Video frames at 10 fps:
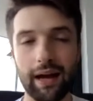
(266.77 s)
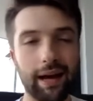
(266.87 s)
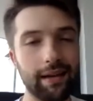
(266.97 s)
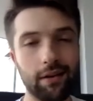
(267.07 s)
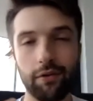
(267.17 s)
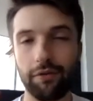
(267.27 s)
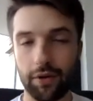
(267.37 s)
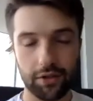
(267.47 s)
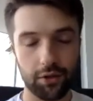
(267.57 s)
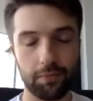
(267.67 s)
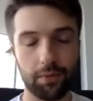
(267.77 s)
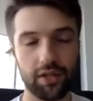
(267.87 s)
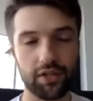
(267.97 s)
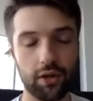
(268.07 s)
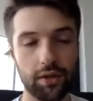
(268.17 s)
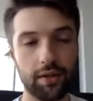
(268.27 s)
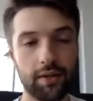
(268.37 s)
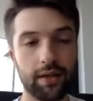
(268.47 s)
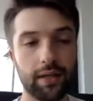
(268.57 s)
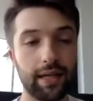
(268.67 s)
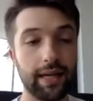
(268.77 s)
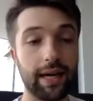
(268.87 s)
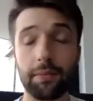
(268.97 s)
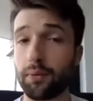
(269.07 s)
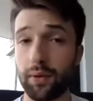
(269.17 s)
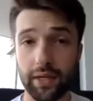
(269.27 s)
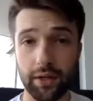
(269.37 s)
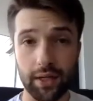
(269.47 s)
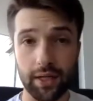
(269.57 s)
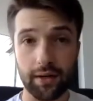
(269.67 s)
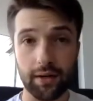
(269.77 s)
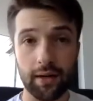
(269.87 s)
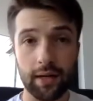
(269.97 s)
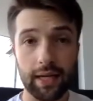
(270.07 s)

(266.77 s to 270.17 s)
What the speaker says: I know Firkser is pretty solid. He had a pretty good year.